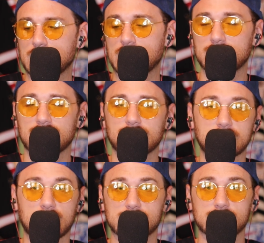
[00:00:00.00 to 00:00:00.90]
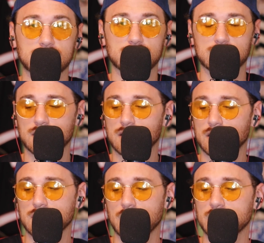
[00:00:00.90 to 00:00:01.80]
And then the Texans,
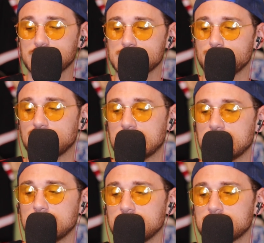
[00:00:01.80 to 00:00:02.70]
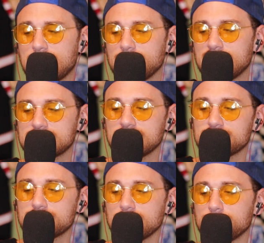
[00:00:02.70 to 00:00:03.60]
yikes, but Tyrod's going to
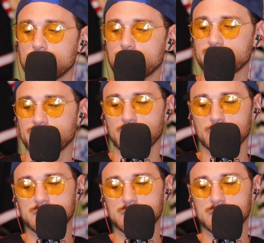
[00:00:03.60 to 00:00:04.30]
show up and perform.